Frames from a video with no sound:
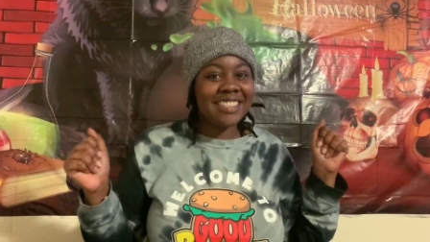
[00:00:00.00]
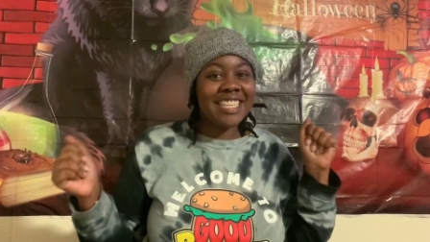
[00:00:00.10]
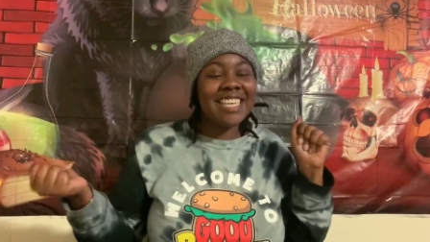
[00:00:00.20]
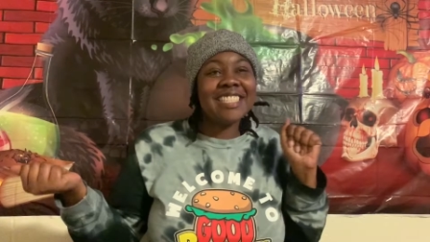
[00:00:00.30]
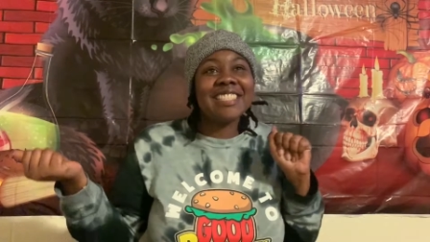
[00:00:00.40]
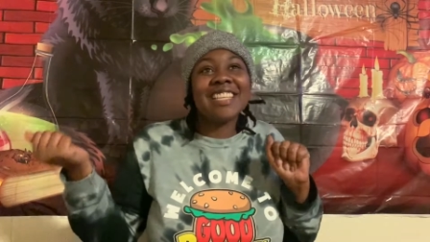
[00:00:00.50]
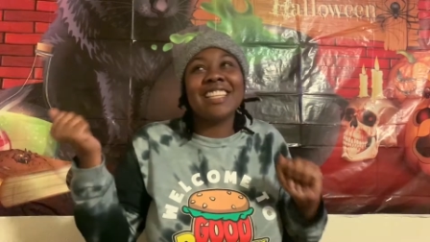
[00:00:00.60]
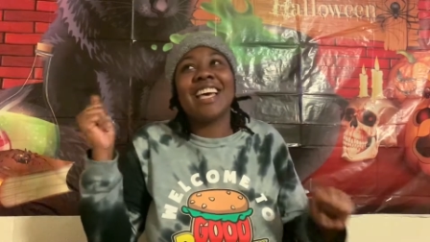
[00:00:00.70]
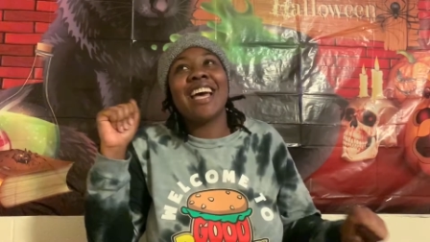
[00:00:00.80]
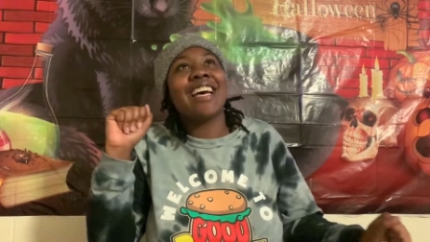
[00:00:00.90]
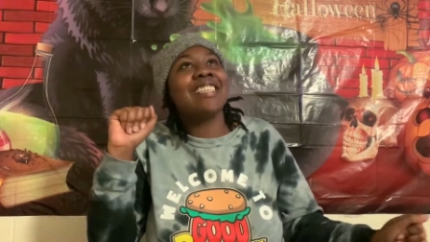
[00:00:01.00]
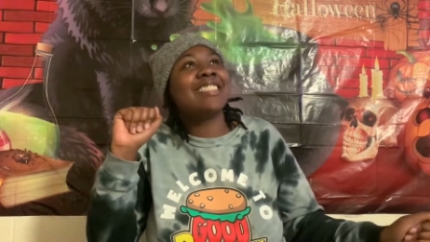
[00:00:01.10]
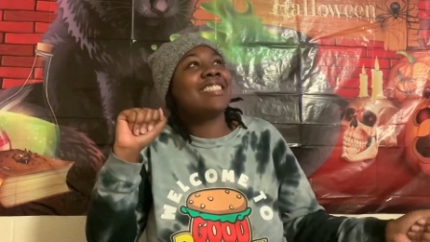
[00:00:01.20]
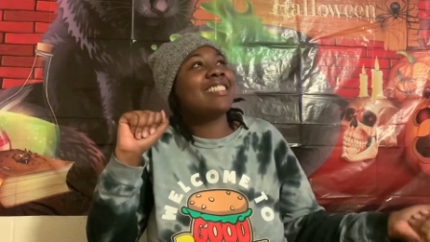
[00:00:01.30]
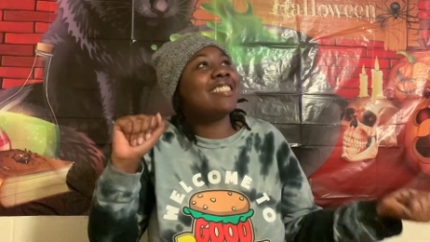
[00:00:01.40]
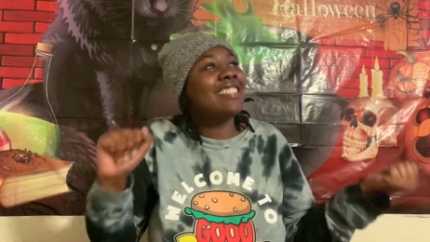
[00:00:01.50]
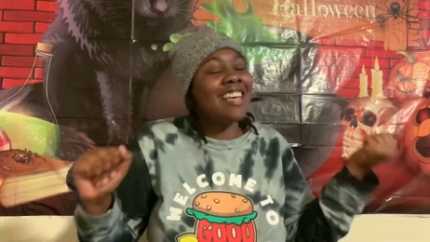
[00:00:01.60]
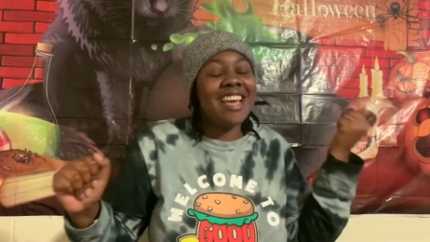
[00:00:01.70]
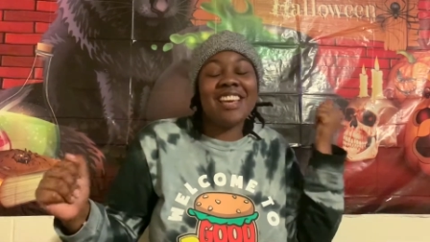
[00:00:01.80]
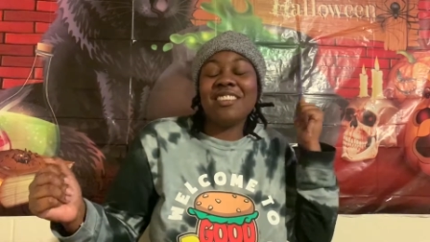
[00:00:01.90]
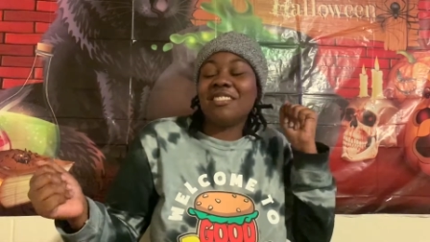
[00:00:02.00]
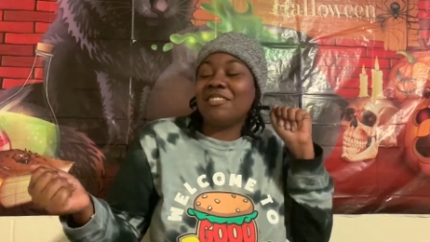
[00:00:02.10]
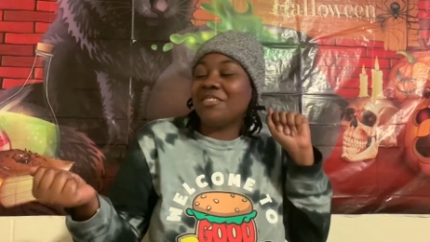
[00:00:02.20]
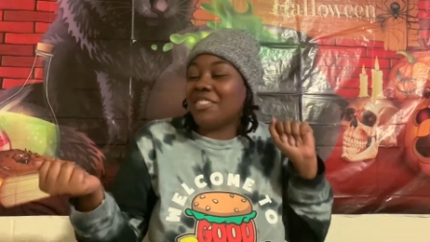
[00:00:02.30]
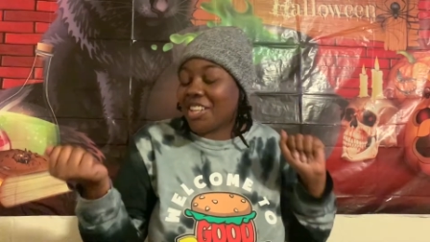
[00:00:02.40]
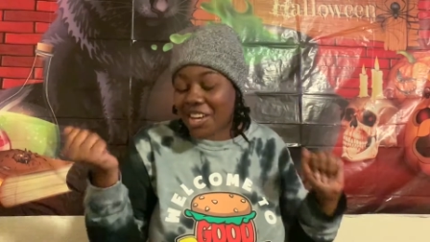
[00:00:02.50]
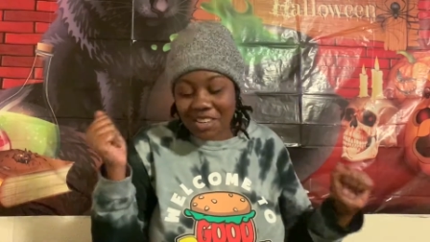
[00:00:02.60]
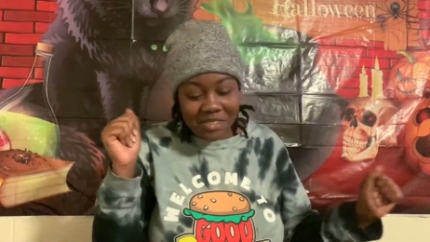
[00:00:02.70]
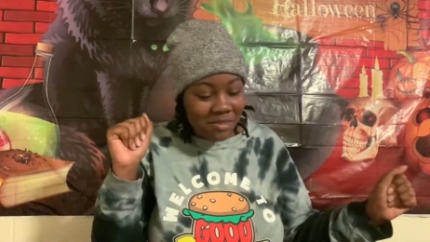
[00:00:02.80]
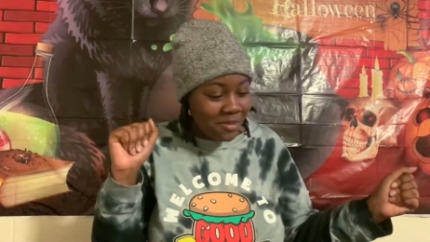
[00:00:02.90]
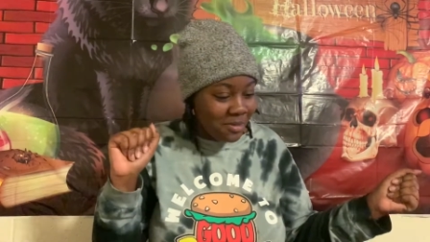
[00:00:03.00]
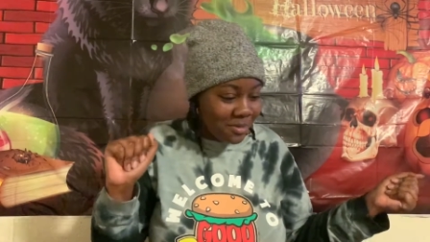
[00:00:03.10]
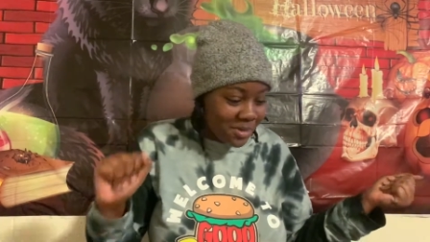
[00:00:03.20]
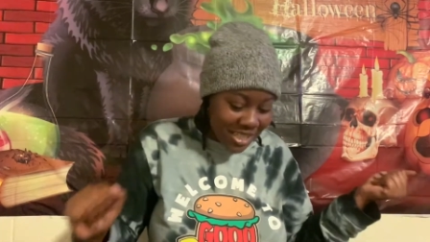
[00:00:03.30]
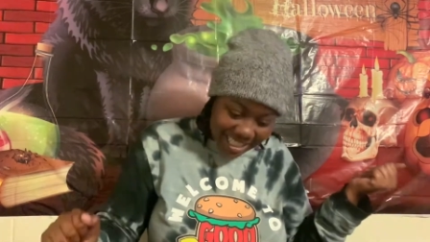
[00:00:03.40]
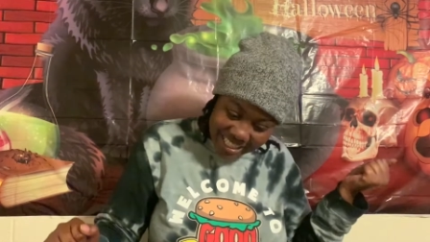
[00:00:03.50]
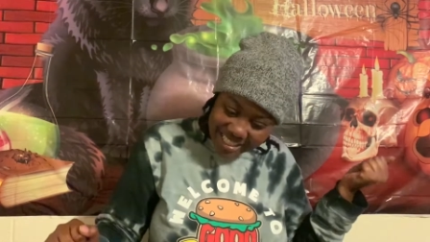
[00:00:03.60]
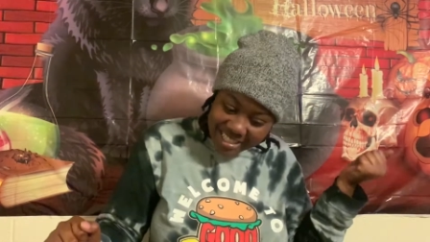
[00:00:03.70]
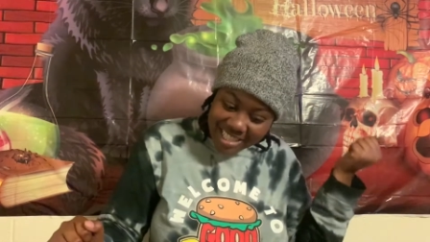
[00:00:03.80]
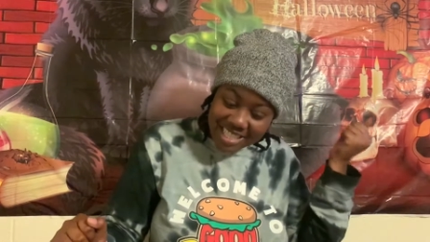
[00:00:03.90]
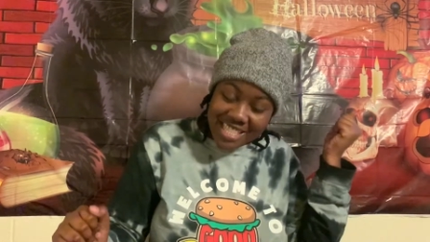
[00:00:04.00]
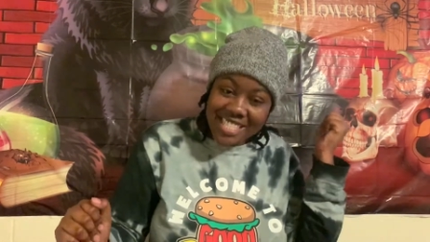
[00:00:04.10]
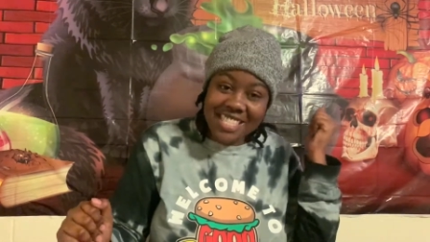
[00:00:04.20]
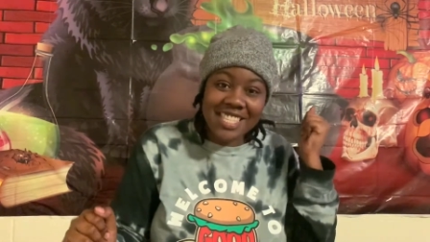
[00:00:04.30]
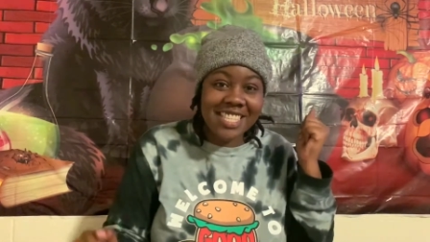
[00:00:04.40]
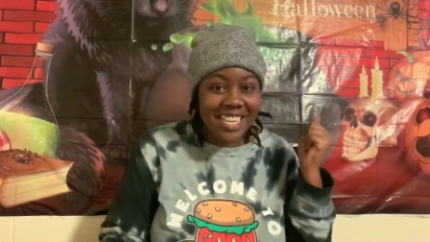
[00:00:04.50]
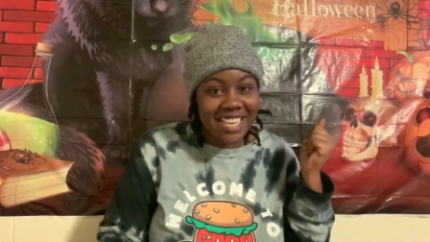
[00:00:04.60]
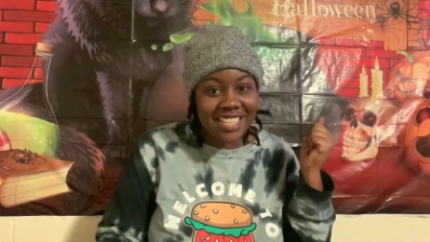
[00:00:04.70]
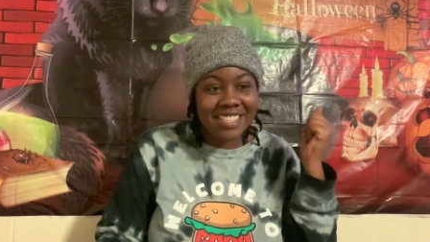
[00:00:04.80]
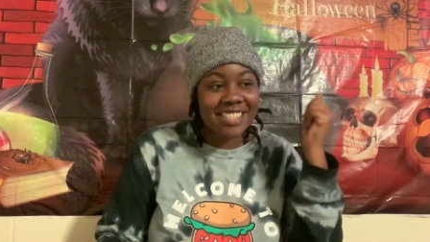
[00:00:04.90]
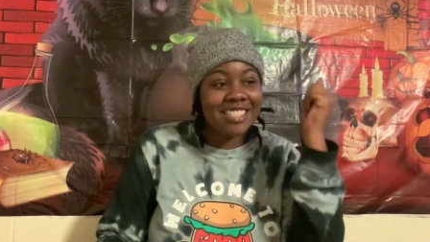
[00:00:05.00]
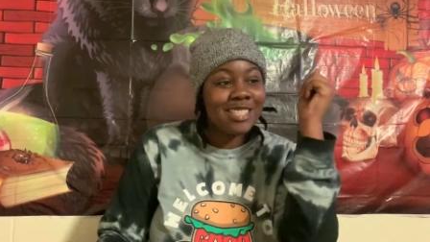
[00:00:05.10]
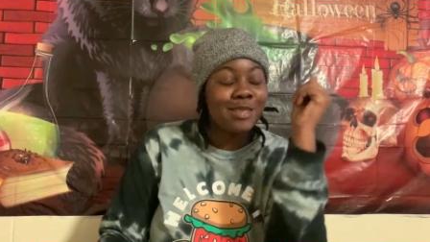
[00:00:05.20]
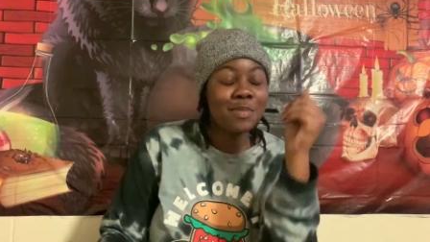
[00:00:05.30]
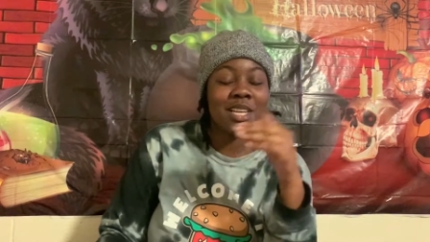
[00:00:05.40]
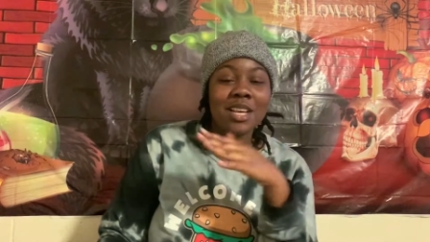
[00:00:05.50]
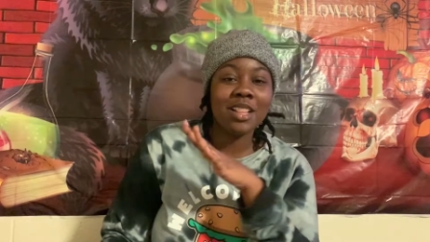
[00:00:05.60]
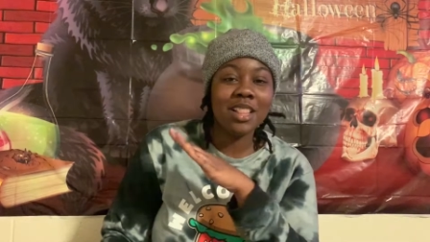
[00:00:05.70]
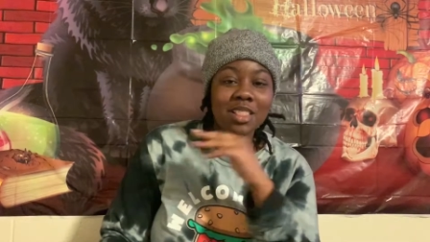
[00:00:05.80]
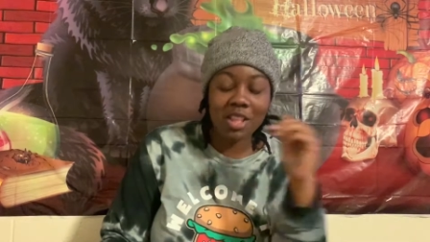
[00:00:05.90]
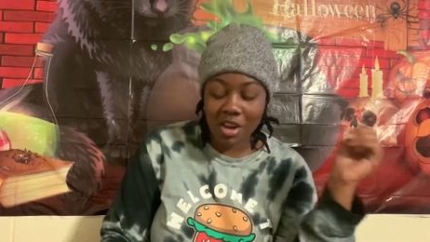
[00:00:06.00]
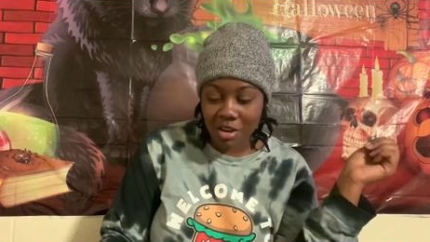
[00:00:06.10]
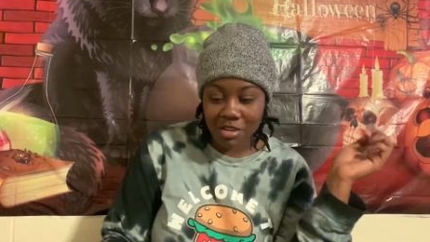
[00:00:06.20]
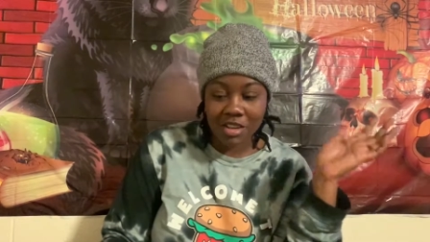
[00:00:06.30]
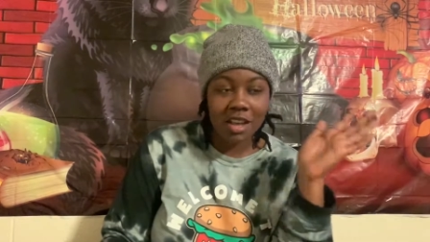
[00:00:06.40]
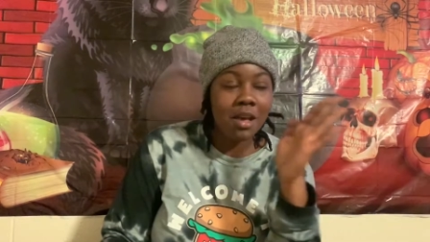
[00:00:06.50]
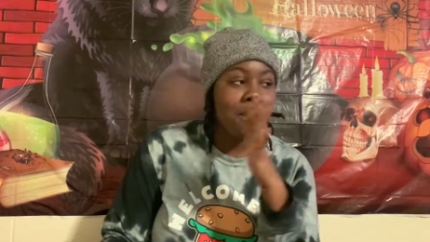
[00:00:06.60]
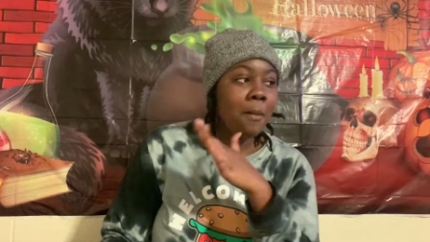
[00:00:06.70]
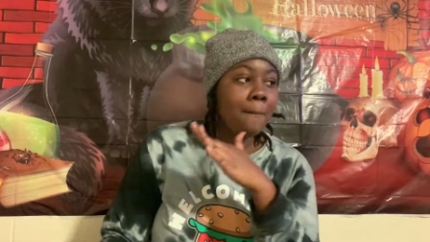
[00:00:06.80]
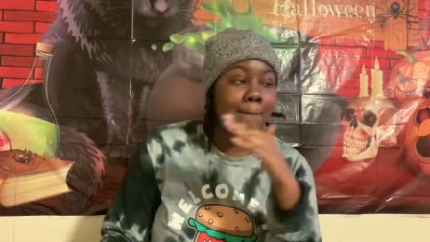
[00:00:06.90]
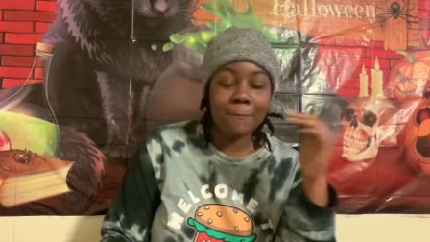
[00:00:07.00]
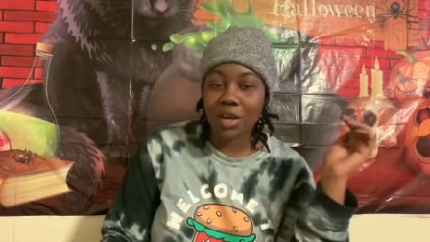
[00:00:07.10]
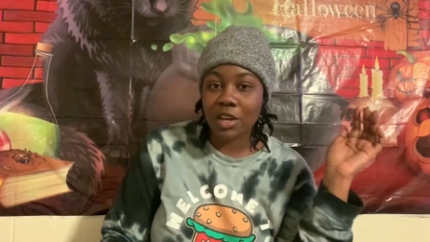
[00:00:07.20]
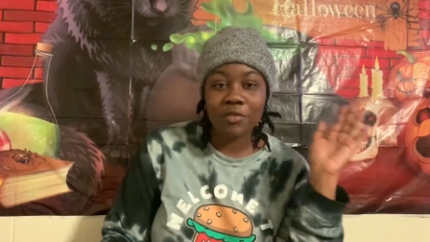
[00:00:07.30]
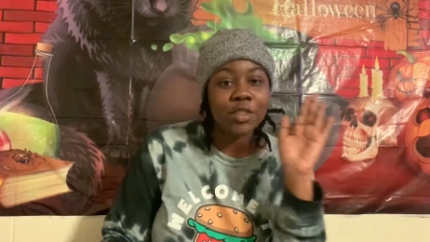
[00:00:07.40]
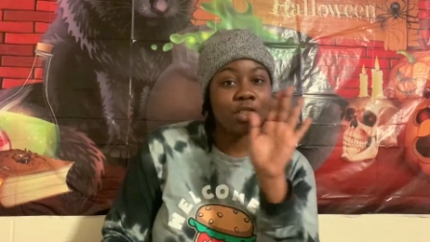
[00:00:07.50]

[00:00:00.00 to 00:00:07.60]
It's the last day of Vlogoween, sis. This has been a long month.